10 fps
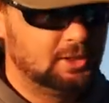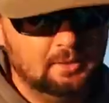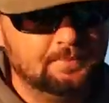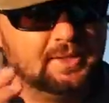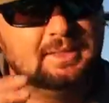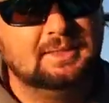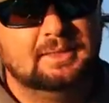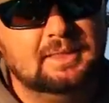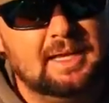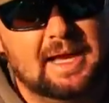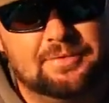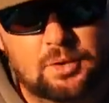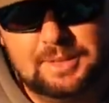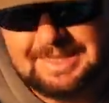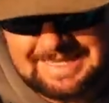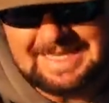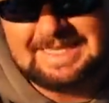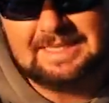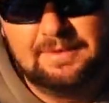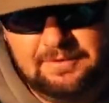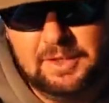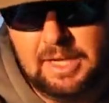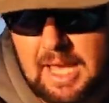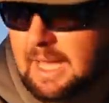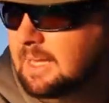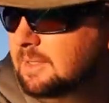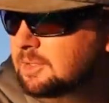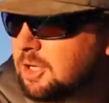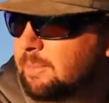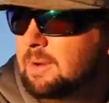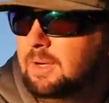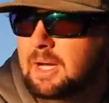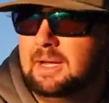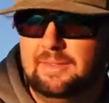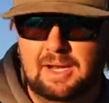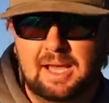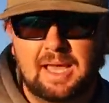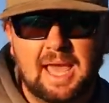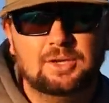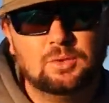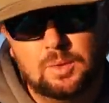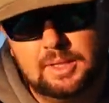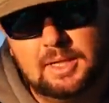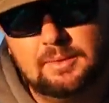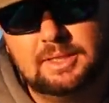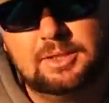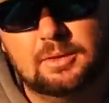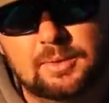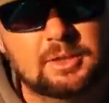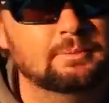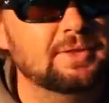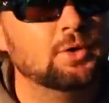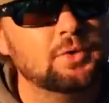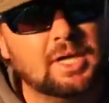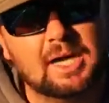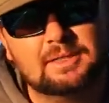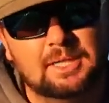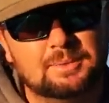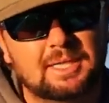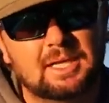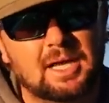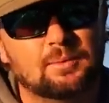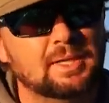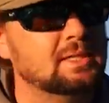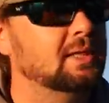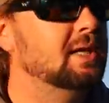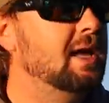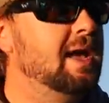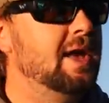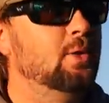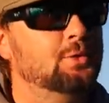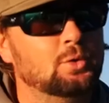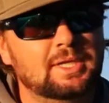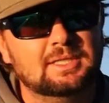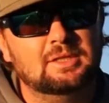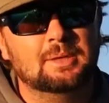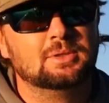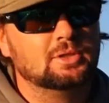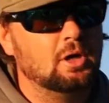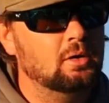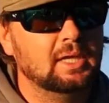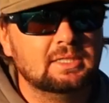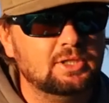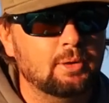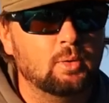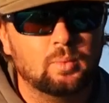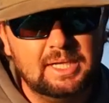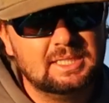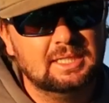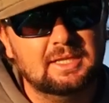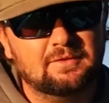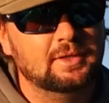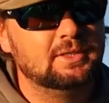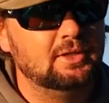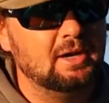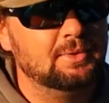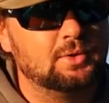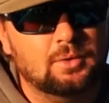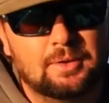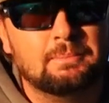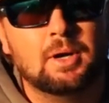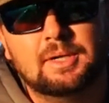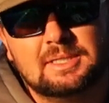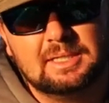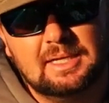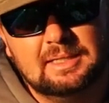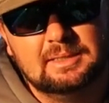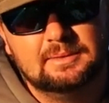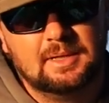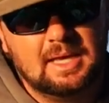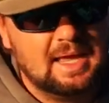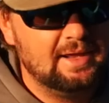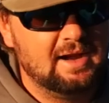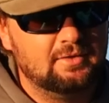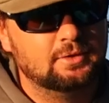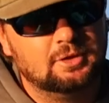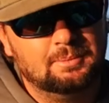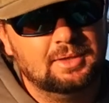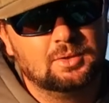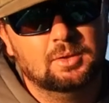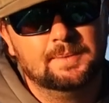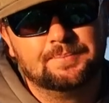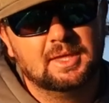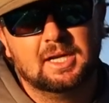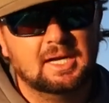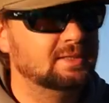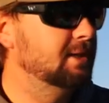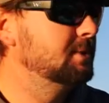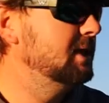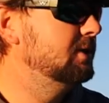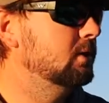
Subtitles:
So I throw a 6'8" jerkbait rod and then a 8-to-1 gear ratio reel. Been throwing the Concept C a lot recently. I know I threw the Inceptions all last year, but recently for this year, I've been throwing the Modus and I've also been throwing the Concept C.